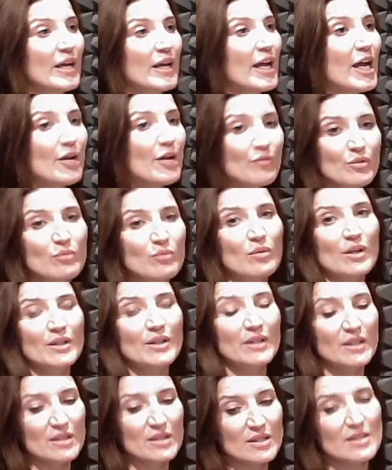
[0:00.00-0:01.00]
everyone
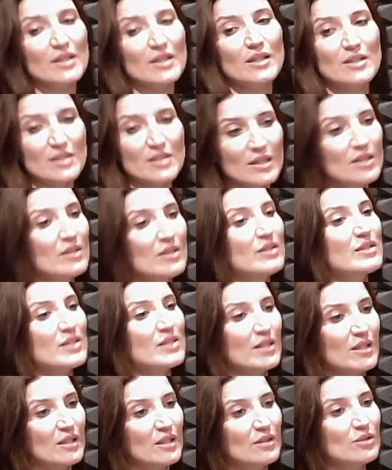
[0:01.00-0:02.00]
needs to continue to
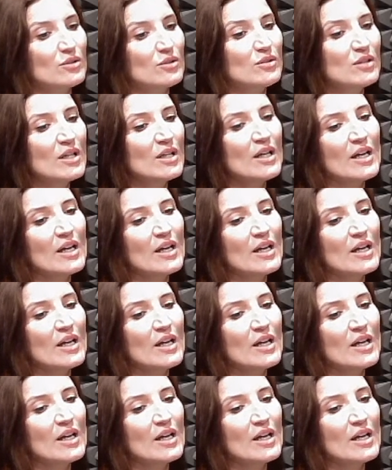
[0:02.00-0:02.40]
heal.